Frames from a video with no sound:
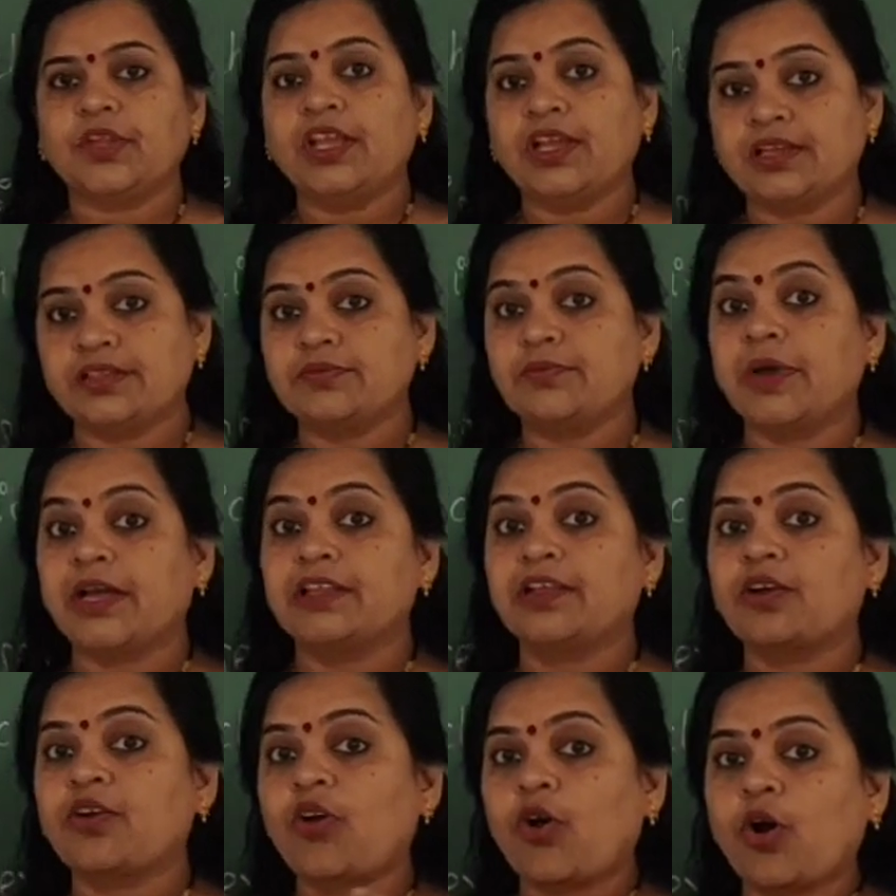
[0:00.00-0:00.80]
Yes, by
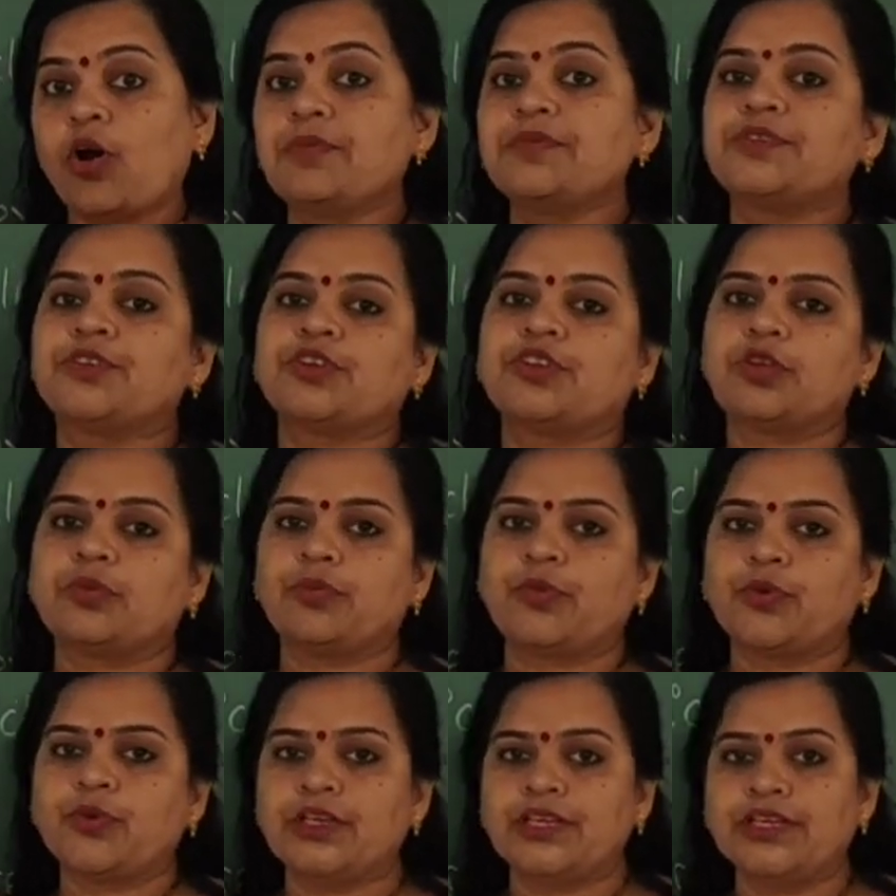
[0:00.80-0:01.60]
the cops or the
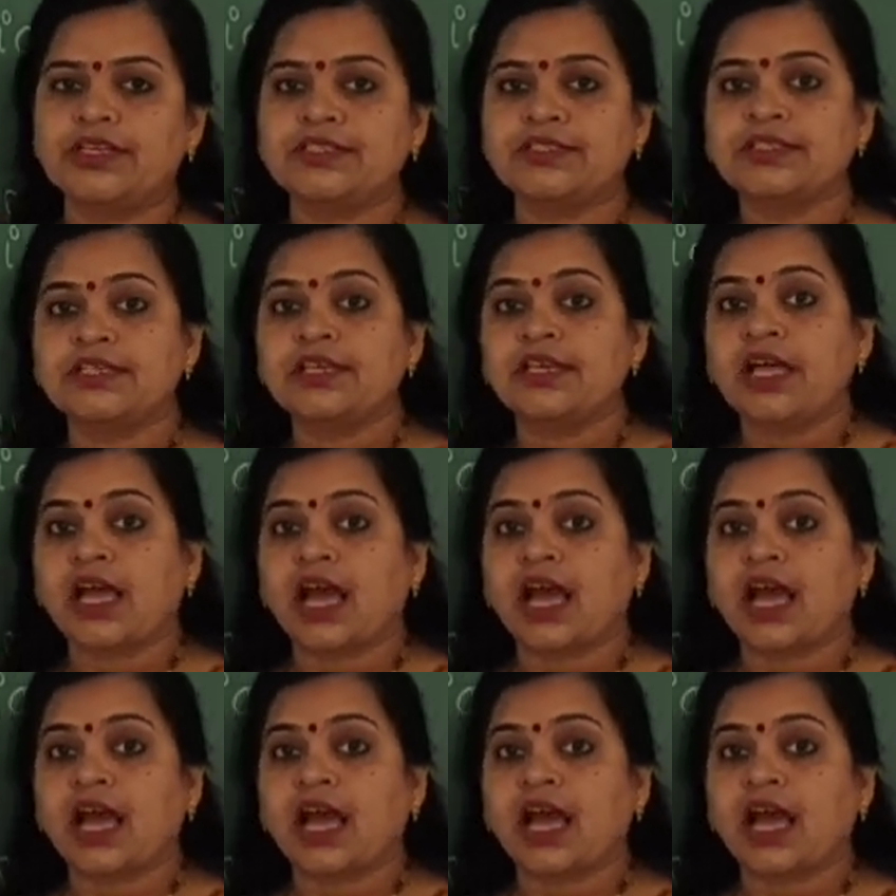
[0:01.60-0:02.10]
police.